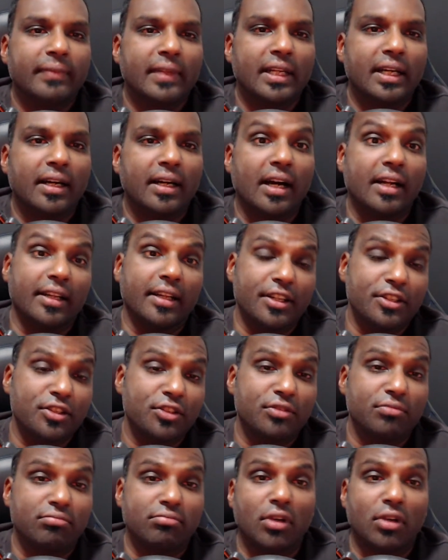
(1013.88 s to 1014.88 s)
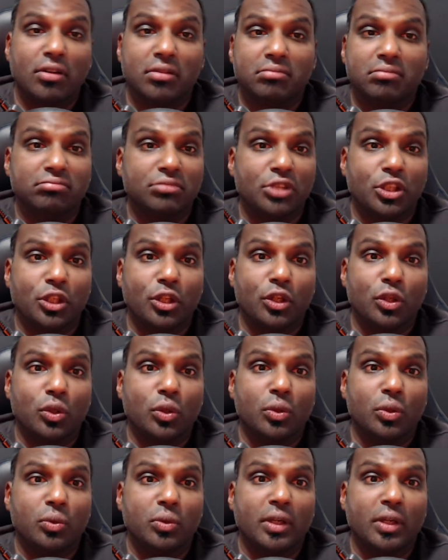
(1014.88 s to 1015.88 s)
Unless
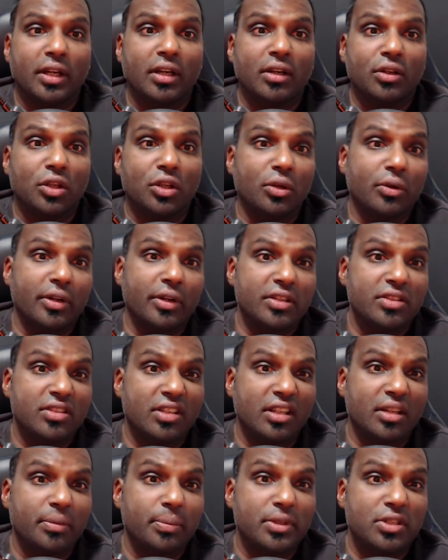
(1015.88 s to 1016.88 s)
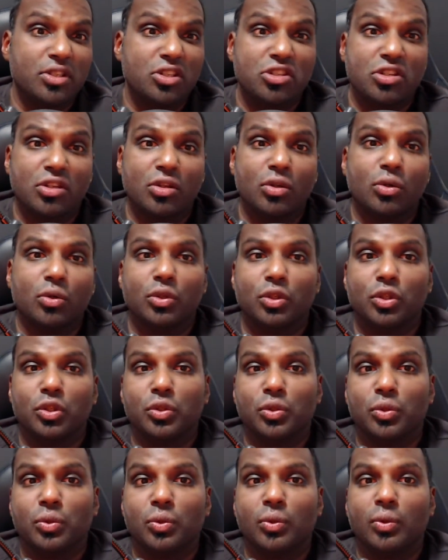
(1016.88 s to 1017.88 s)
you're in a senior position, or
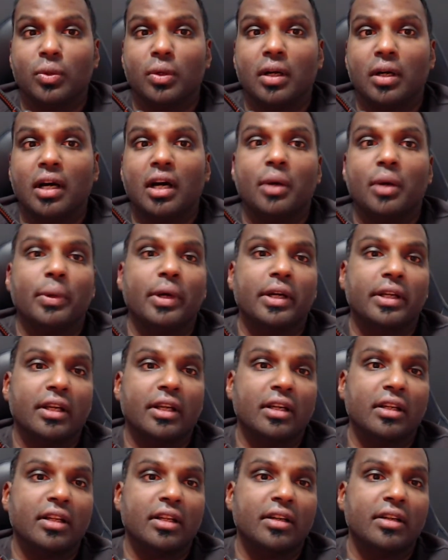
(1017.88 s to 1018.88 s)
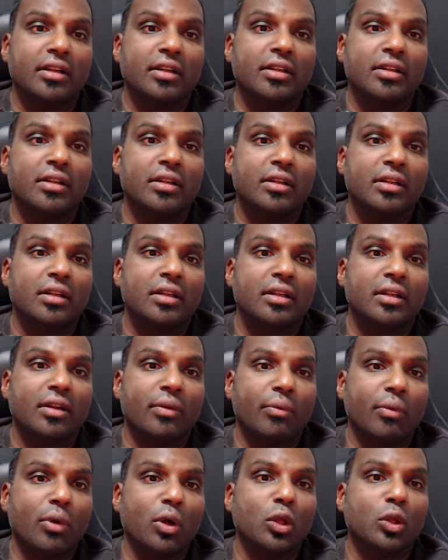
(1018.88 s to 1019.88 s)
you are working in a
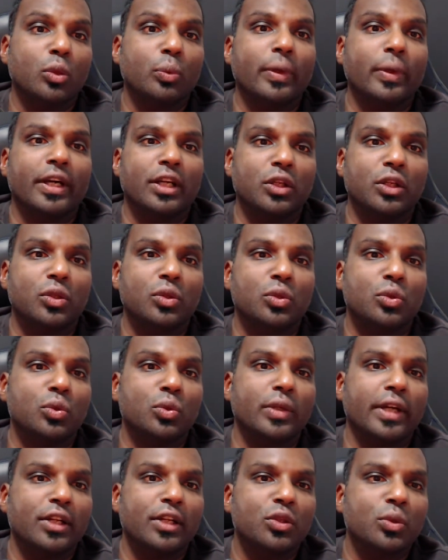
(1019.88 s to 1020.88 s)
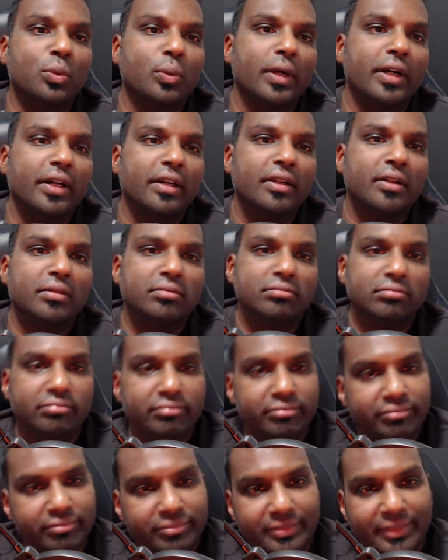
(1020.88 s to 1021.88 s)
role where you do get to work
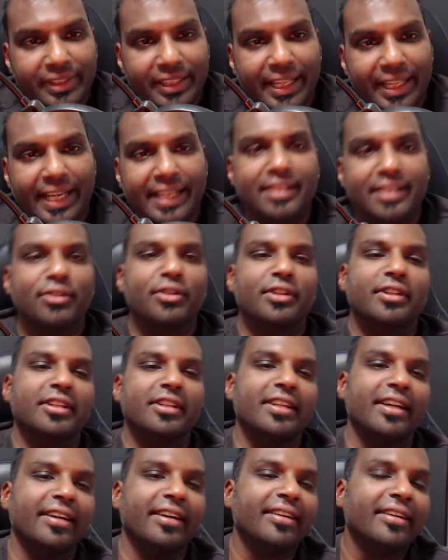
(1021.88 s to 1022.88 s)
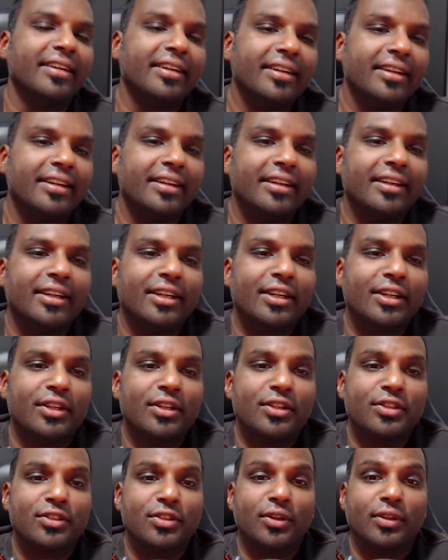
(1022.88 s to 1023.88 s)
later in the day.
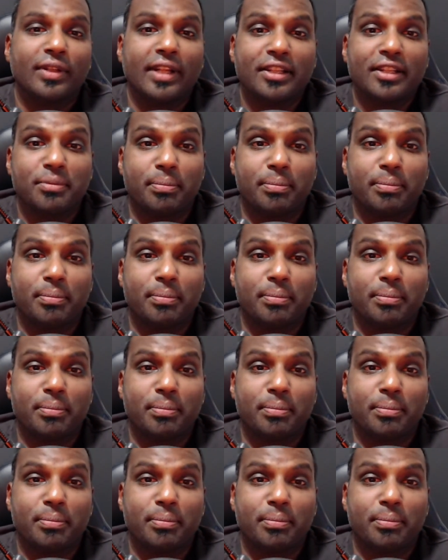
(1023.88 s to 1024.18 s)
So that's